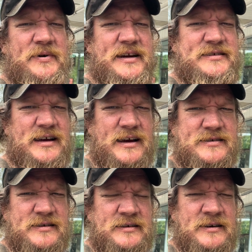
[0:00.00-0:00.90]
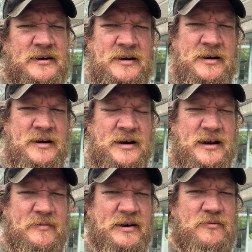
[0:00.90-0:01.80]
Big Sexy. So
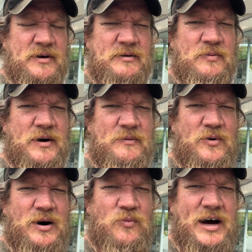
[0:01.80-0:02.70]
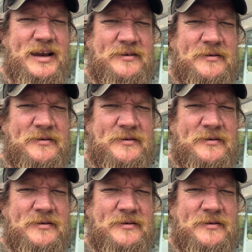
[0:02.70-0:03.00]
I'm like, what?